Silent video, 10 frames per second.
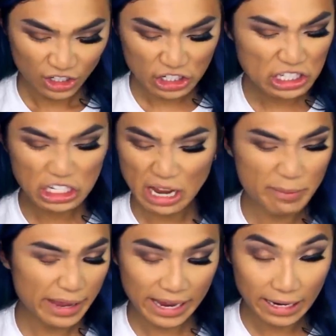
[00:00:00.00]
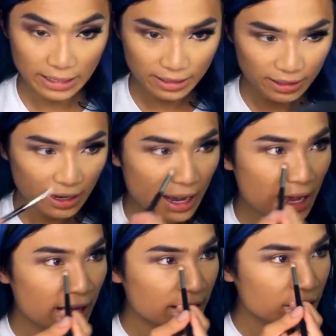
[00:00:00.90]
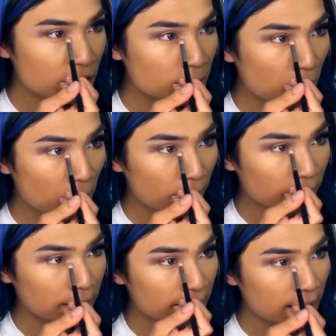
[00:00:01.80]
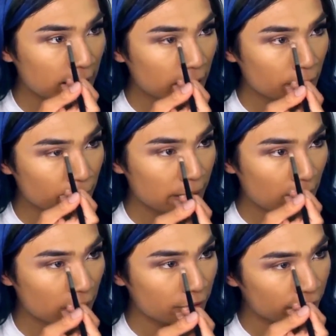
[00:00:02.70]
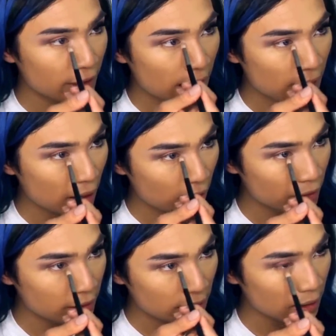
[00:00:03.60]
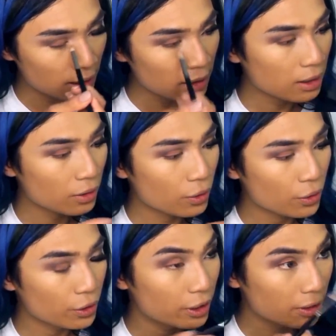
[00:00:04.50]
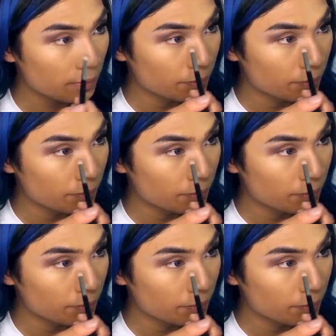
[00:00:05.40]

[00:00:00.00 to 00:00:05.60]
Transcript: just a champagne, and just pop a little bit of that on the inner corner.